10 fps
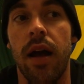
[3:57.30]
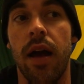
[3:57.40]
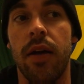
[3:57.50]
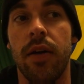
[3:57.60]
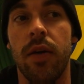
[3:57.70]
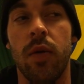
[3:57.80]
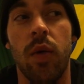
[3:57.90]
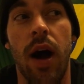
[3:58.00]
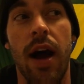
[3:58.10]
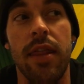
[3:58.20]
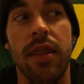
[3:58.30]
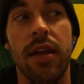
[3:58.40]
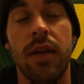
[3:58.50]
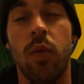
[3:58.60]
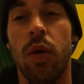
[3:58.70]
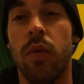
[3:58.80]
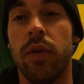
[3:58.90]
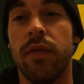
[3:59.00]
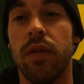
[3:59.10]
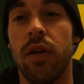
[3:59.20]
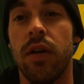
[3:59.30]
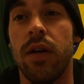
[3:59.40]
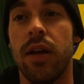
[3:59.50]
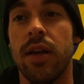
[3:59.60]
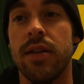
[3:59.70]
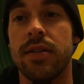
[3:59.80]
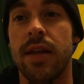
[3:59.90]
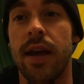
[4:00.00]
I don't know. I think what we've learned is